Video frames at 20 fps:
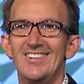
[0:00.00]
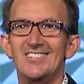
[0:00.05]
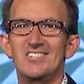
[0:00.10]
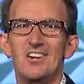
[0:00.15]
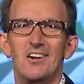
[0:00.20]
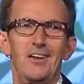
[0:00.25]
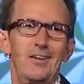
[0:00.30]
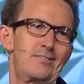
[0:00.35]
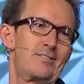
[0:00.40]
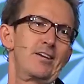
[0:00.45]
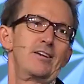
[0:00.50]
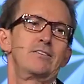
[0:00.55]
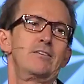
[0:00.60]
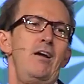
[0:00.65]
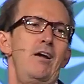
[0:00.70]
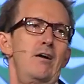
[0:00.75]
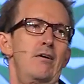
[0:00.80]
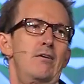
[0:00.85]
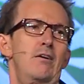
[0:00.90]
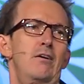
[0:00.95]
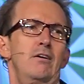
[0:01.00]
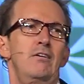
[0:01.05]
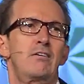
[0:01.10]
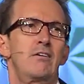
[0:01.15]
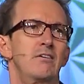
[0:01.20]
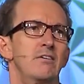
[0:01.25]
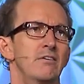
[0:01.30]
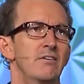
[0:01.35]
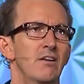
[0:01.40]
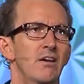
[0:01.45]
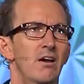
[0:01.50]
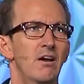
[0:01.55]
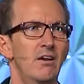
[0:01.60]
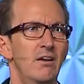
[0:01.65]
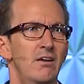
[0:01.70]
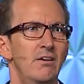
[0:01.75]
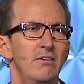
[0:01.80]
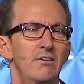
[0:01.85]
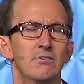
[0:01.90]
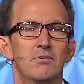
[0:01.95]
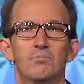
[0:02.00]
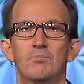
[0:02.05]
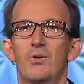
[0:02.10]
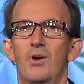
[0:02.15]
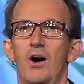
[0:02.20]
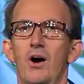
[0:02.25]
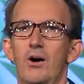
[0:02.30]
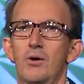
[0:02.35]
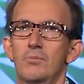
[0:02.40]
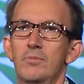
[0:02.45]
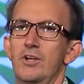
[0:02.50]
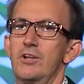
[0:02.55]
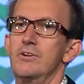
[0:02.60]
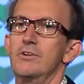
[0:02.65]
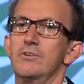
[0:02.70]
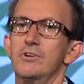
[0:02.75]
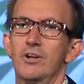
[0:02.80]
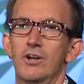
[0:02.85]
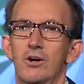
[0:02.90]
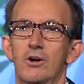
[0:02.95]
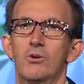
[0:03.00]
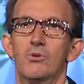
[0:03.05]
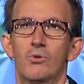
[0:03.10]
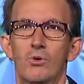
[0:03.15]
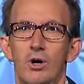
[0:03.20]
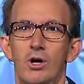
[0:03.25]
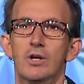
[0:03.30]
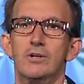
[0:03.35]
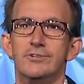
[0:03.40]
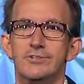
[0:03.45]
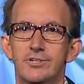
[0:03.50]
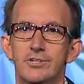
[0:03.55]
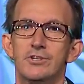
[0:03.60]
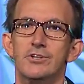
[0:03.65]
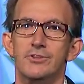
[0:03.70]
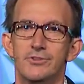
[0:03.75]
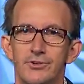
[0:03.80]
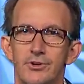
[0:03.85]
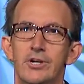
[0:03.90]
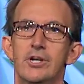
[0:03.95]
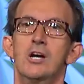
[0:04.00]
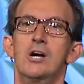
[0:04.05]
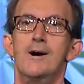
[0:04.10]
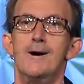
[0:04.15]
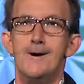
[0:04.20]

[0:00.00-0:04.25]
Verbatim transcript: and so he thinks, yeah, I can do that. ain't no problem. And, you know, one, two, three,